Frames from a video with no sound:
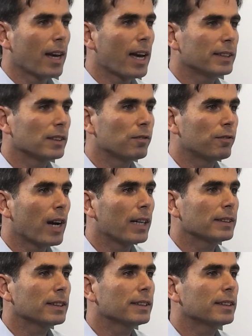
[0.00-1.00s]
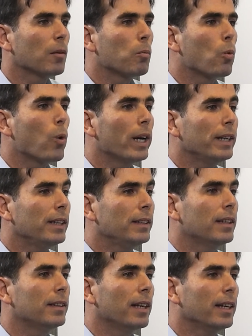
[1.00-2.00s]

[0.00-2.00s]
as a file system when needed